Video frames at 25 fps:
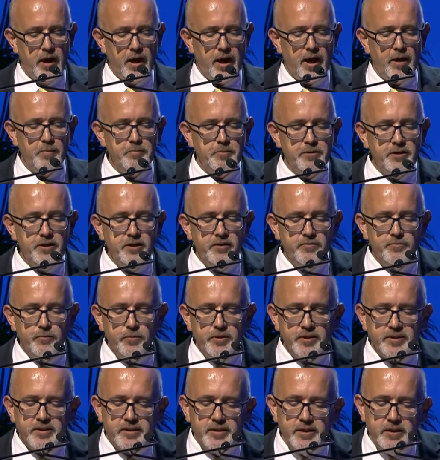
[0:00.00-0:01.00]
I believe
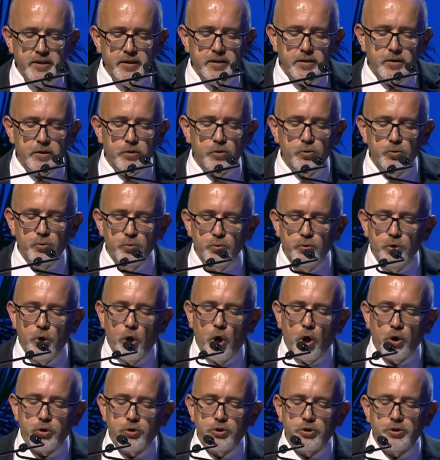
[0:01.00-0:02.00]
we still do
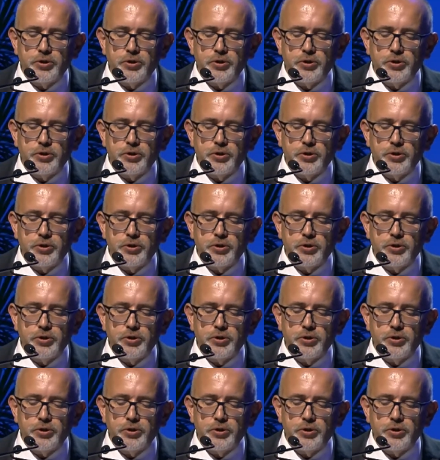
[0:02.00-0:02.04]
not